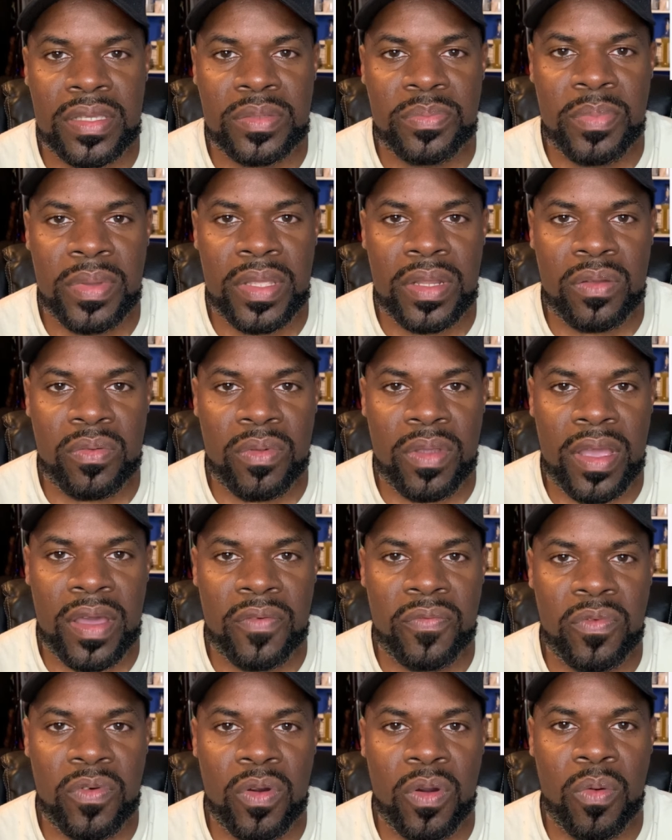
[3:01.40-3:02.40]
been
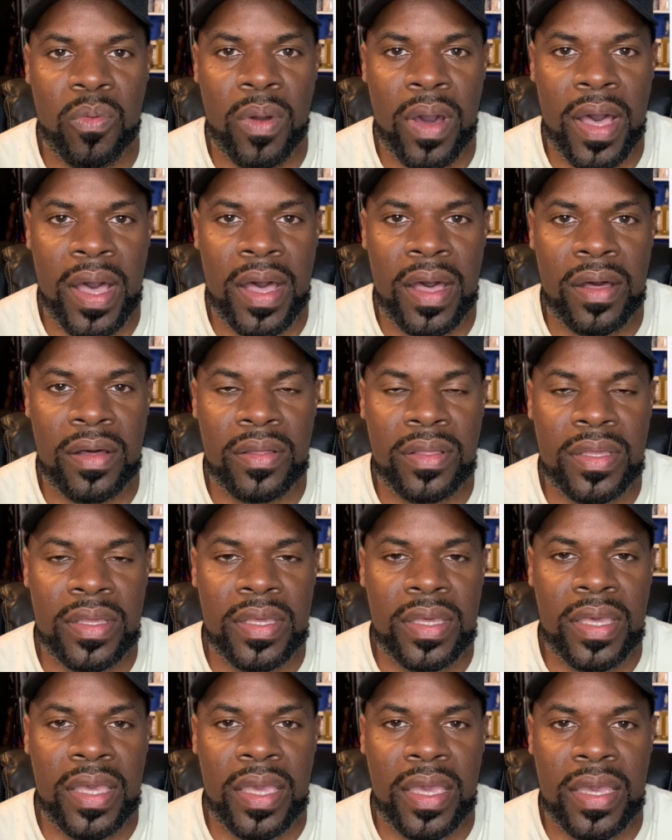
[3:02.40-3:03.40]
around for a while,
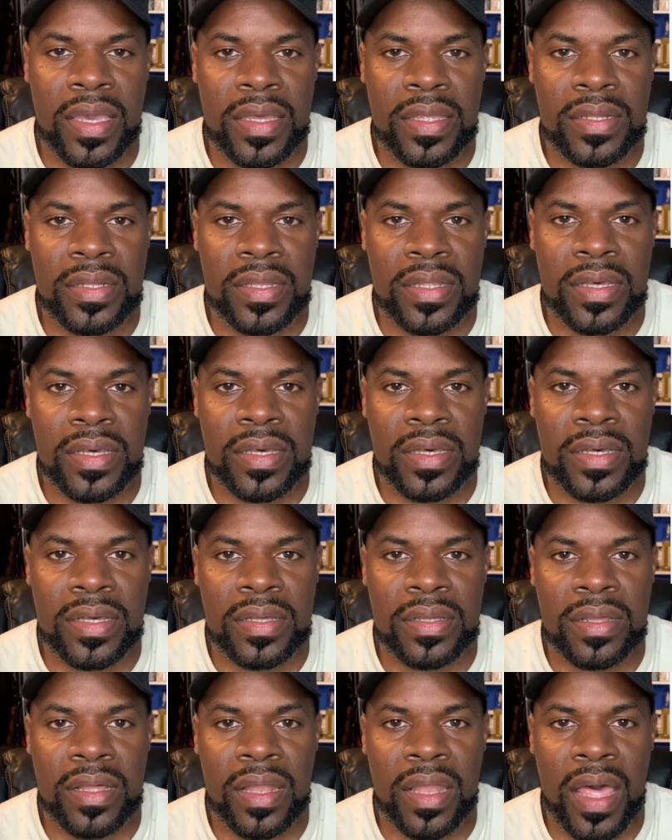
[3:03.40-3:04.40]
and
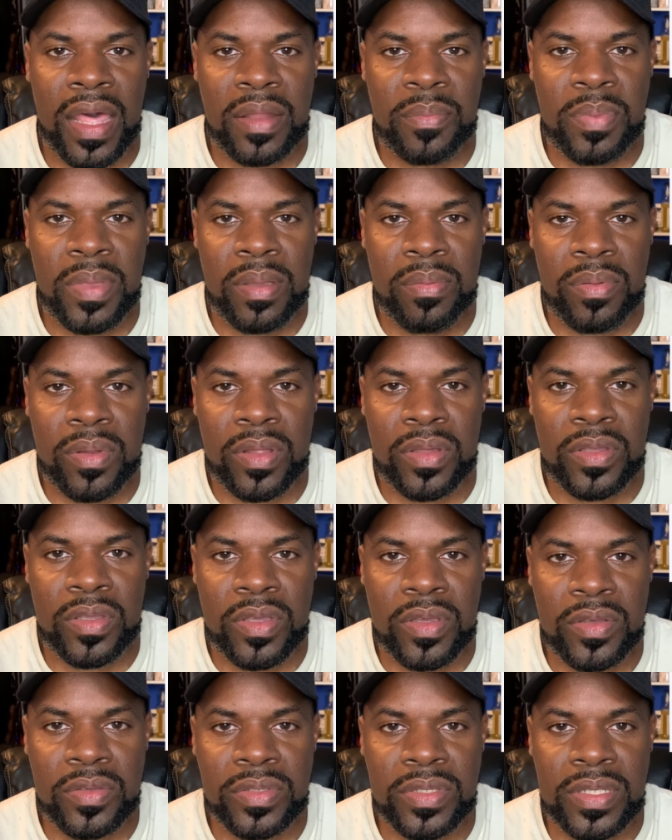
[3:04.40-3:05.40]
a lot of people are
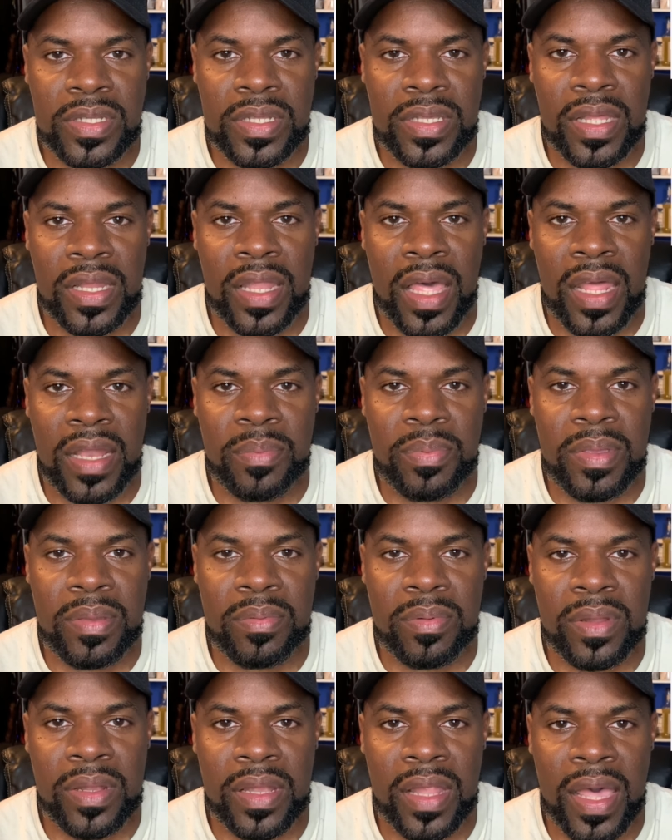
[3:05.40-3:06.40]
using it. A lot of
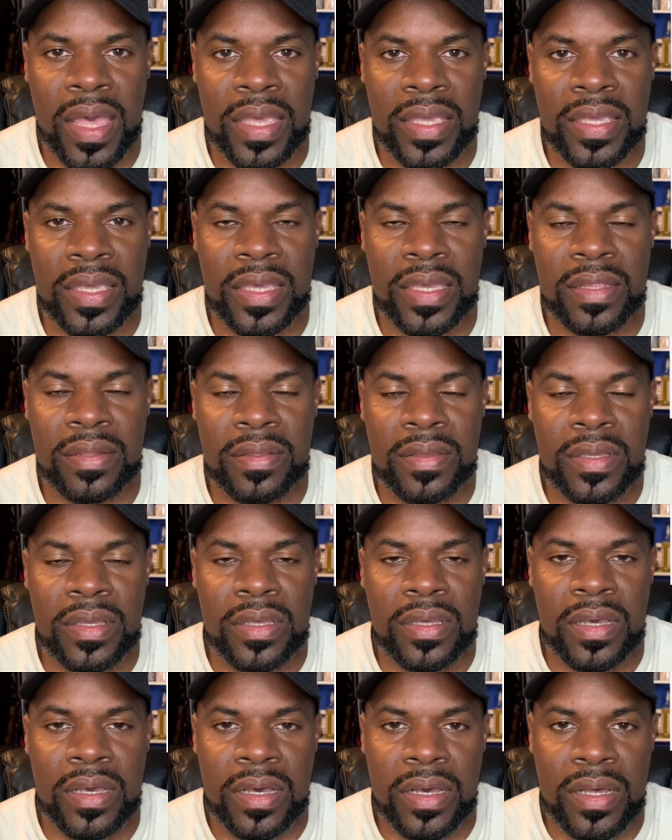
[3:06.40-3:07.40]
people like it.
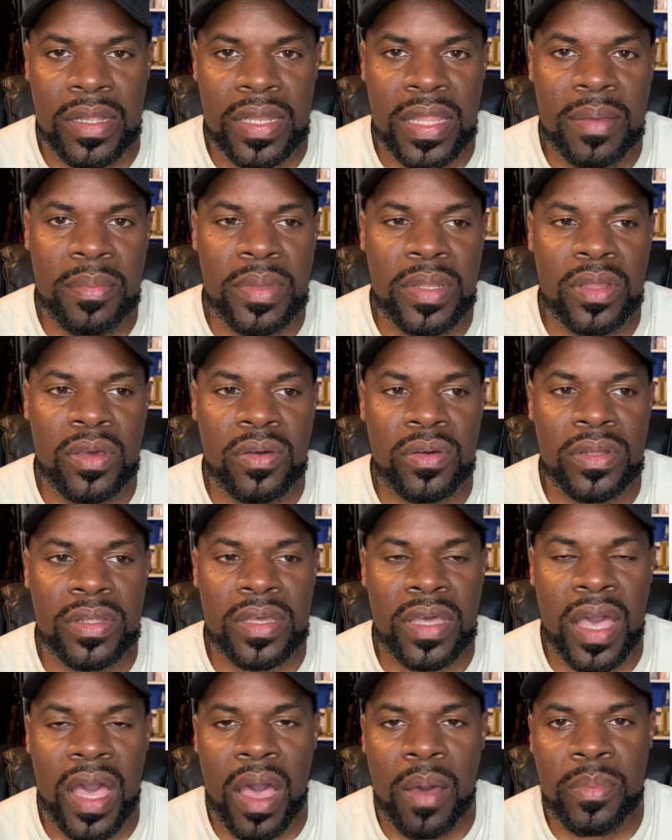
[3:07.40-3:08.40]
Let me know in the
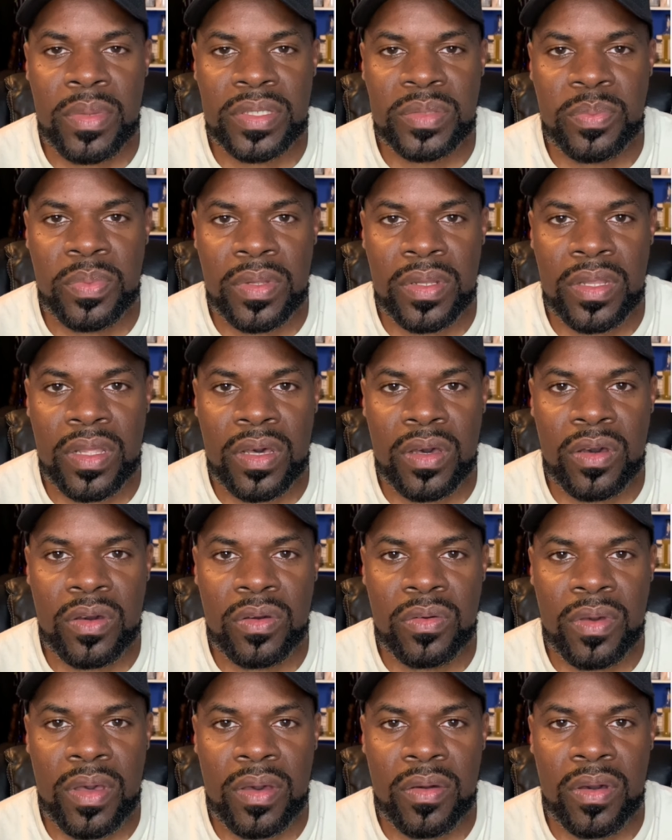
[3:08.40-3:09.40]
comments
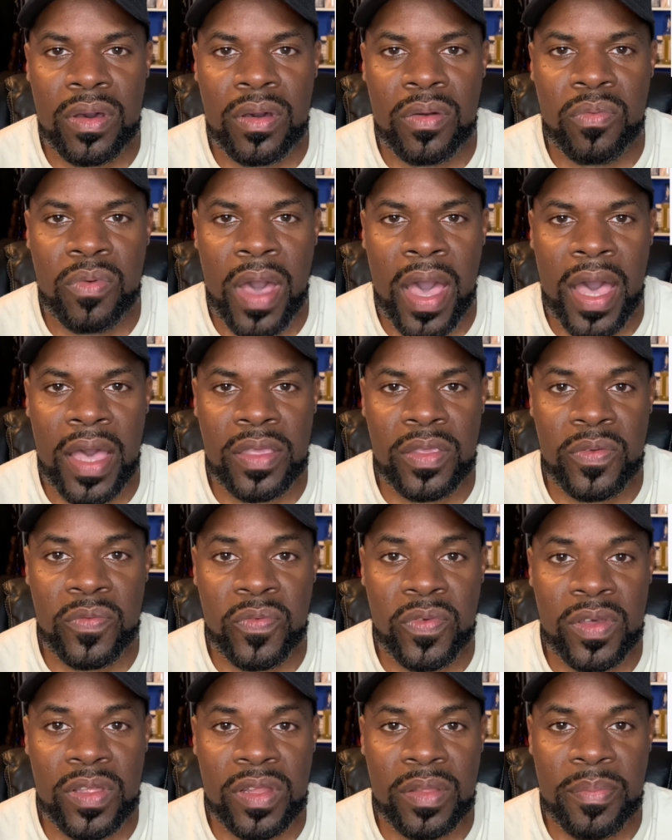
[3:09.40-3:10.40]
below how you
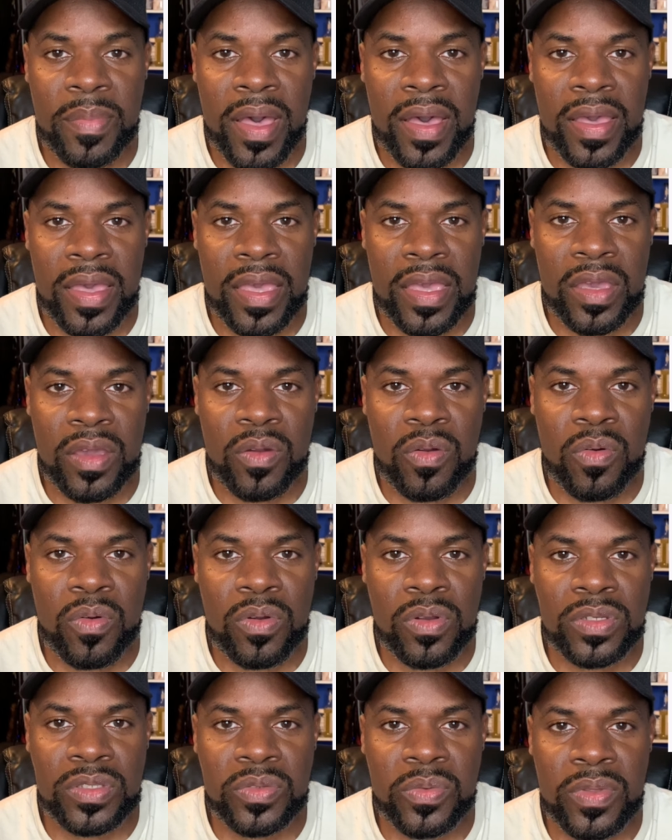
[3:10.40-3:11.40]
feel about
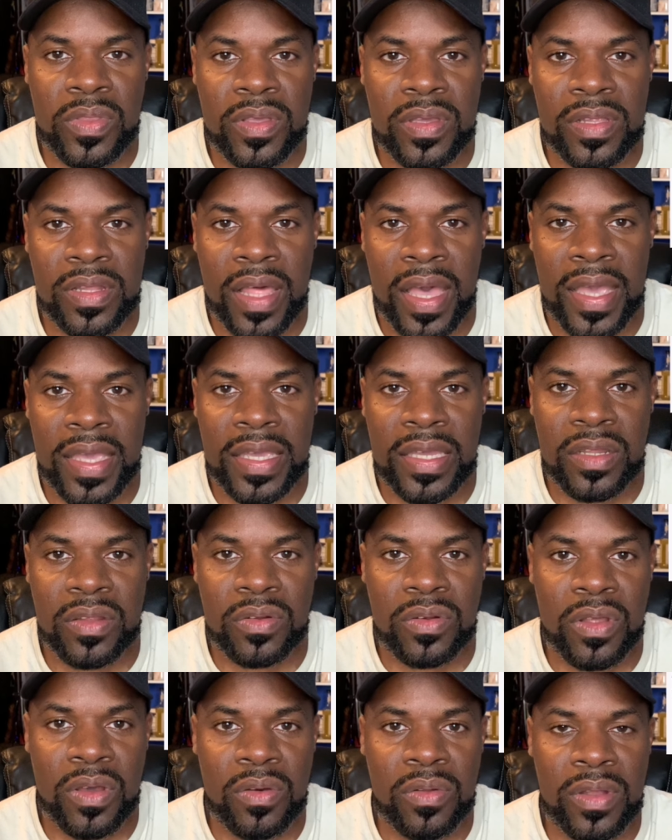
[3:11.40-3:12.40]
Acorns, whether you like it
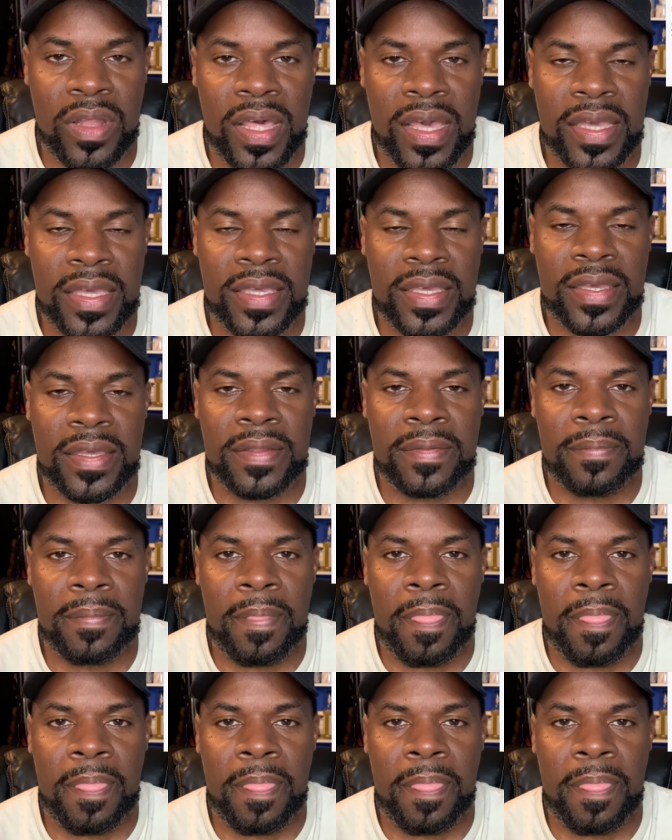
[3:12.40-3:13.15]
or don't like it.